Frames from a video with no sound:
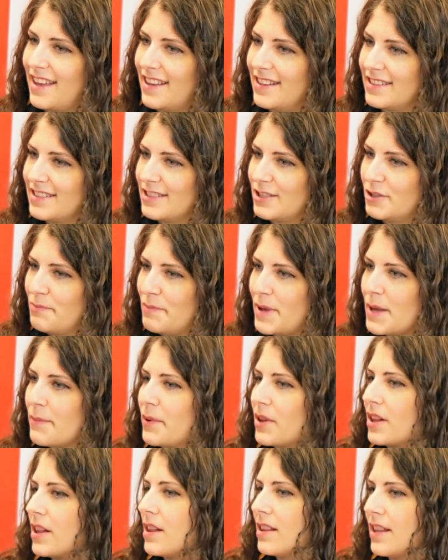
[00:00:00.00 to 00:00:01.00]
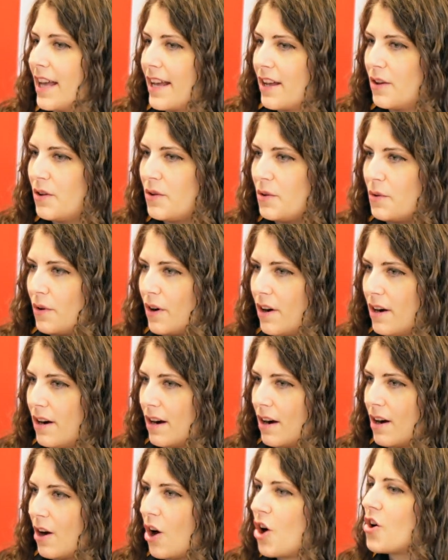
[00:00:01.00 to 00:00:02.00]
And people who
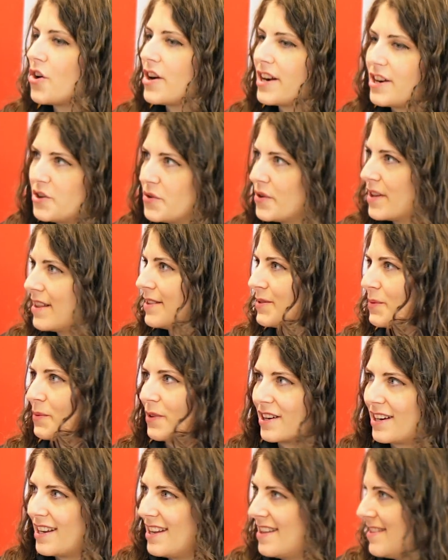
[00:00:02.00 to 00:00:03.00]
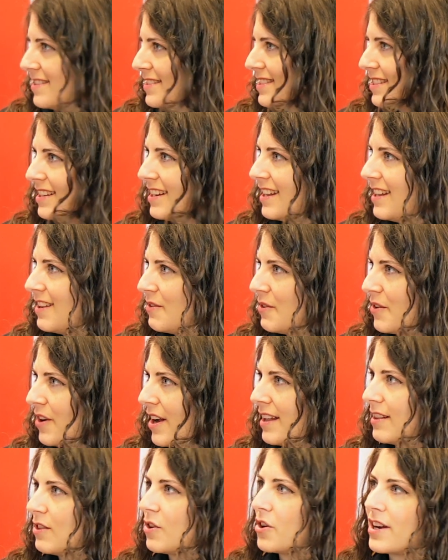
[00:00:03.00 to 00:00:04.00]
are already doing this work in the city, right?